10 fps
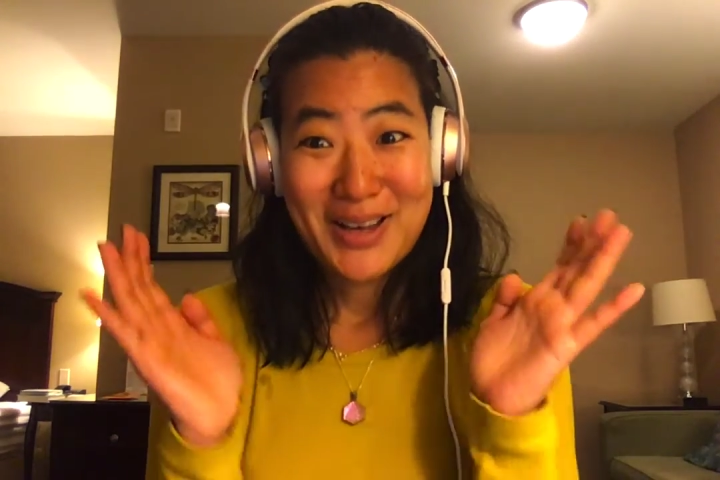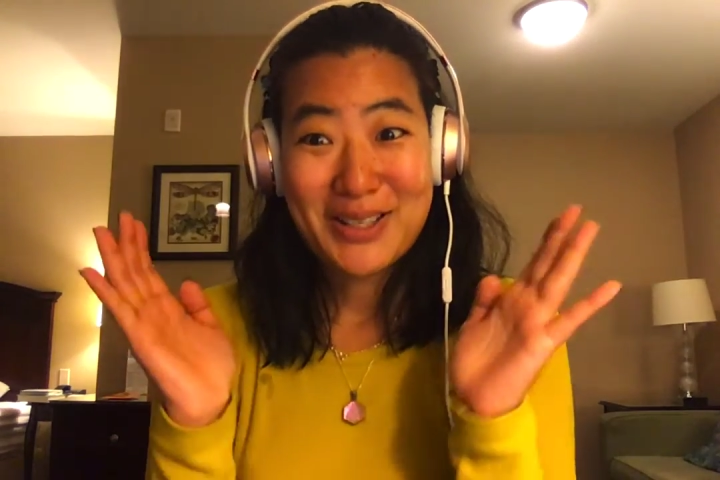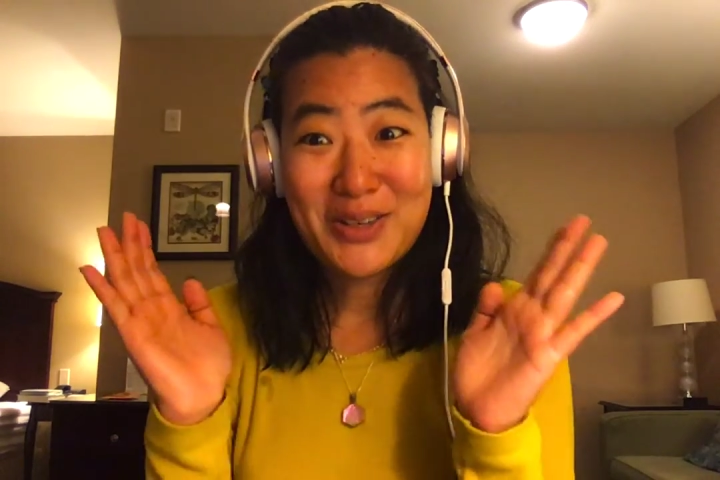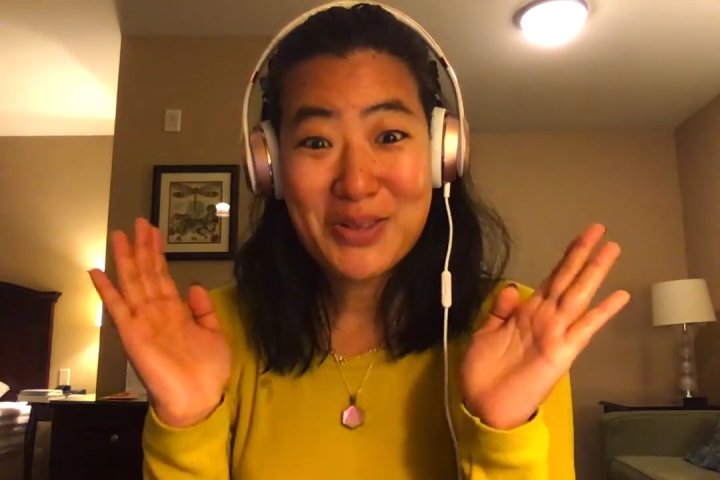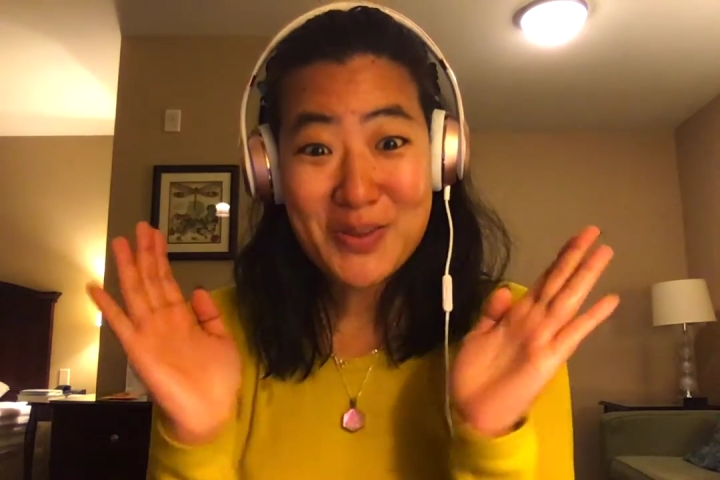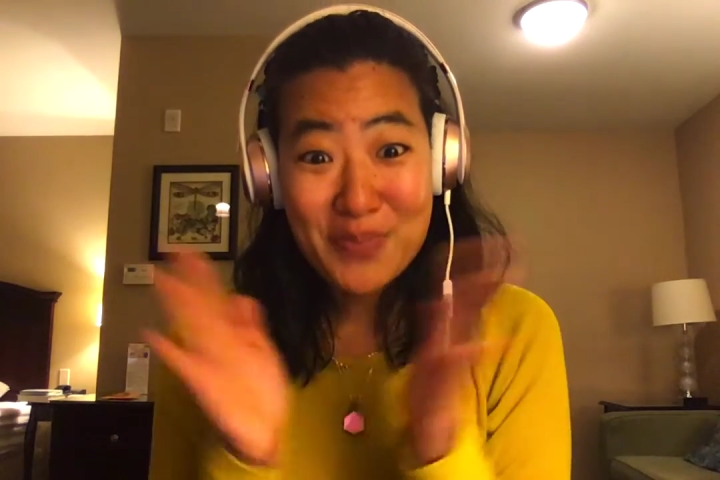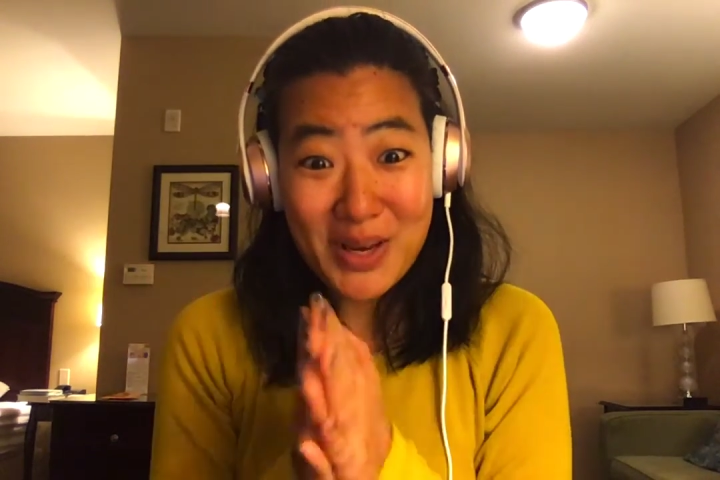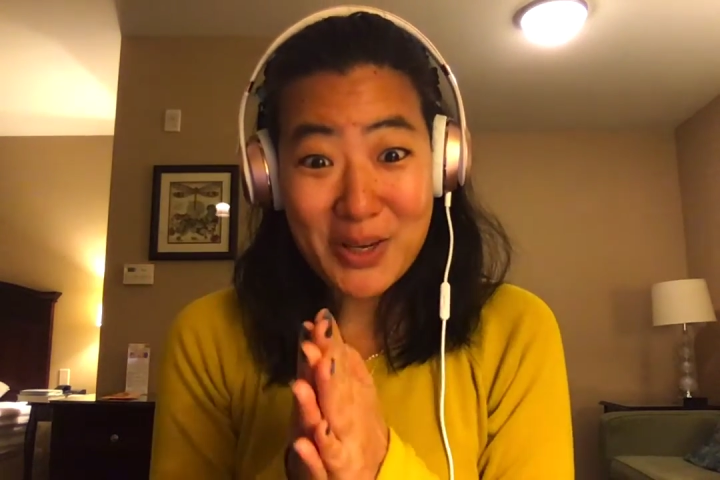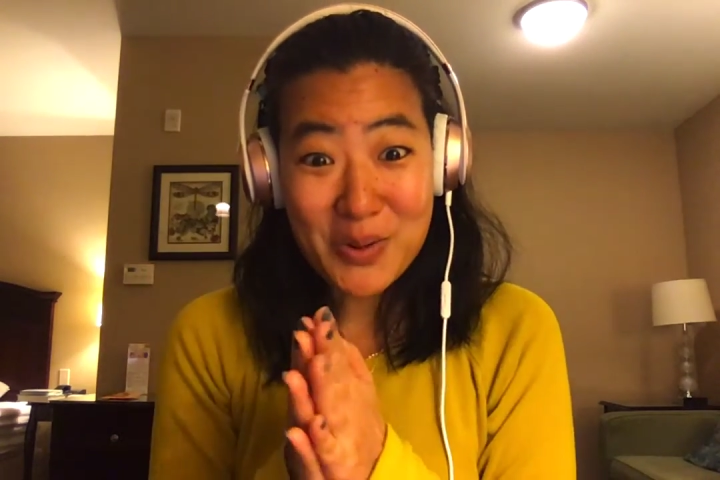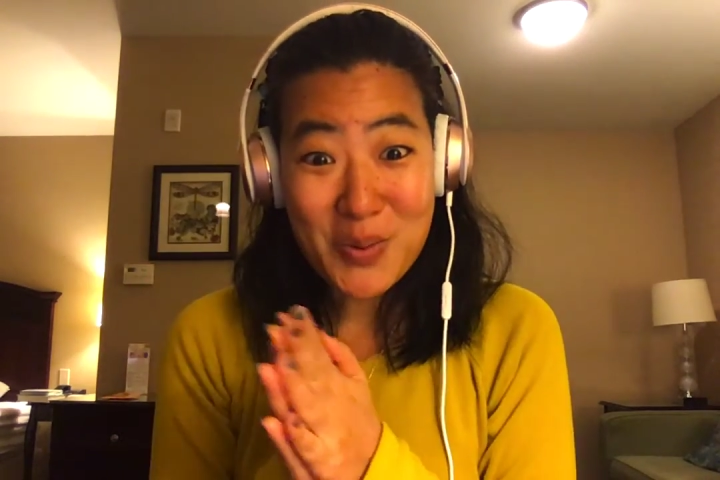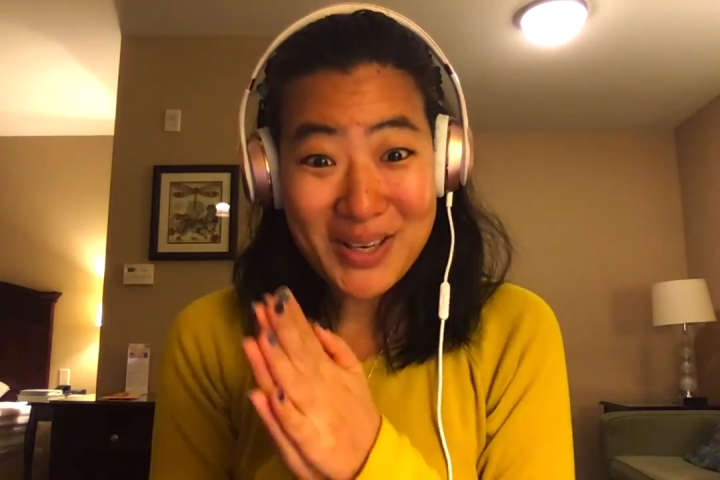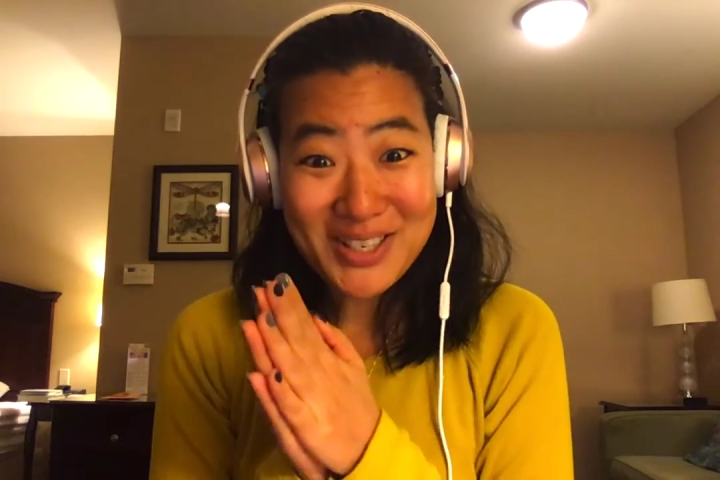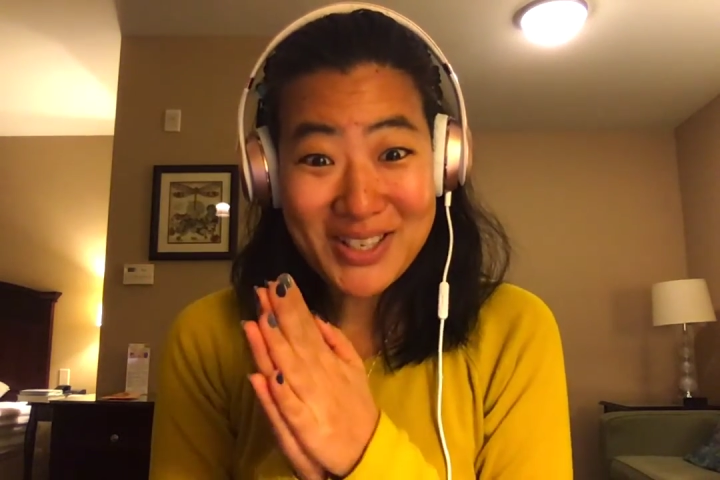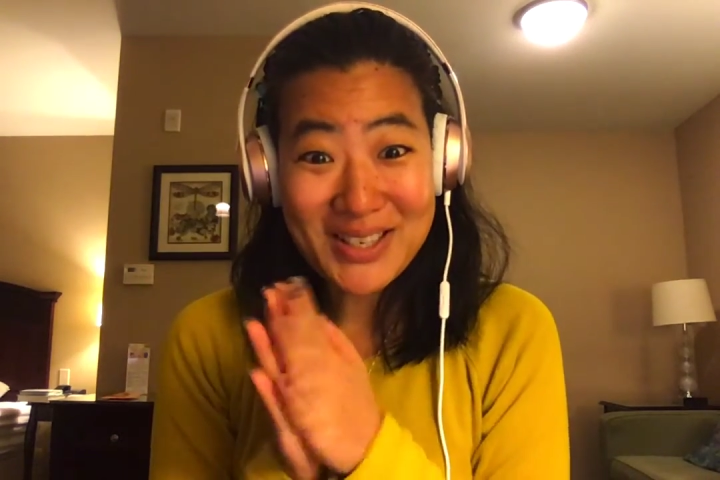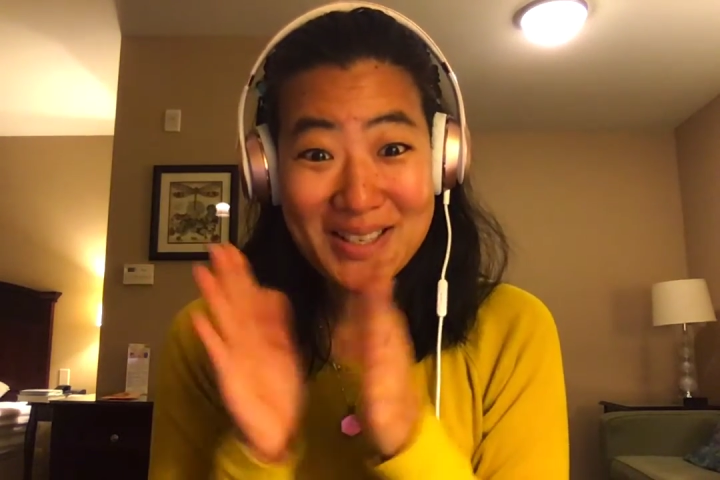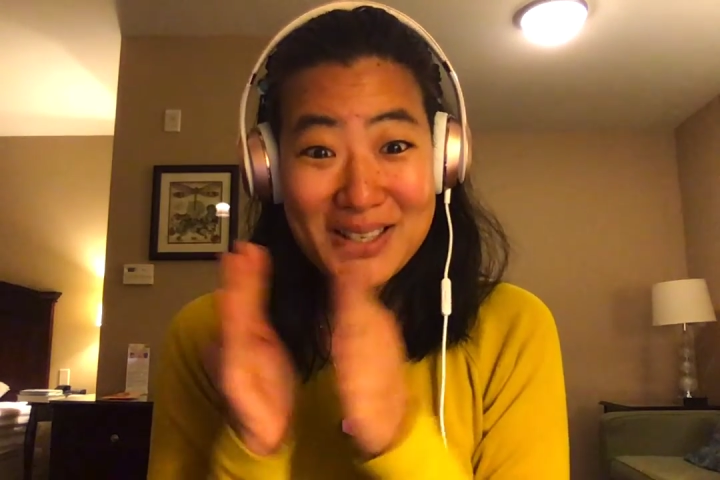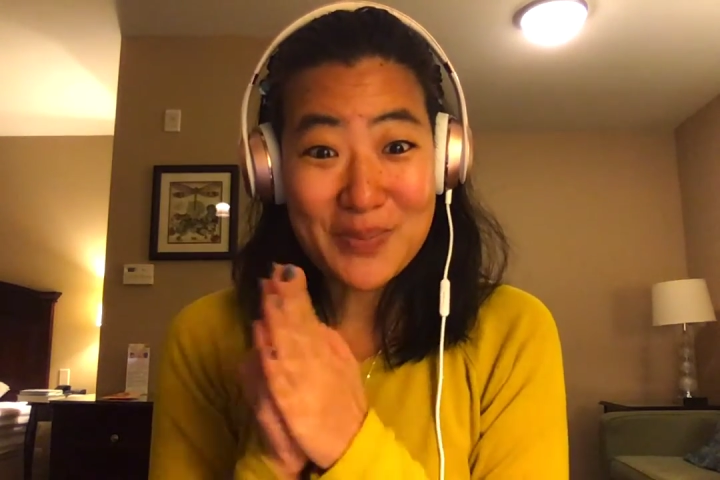So submit your questions,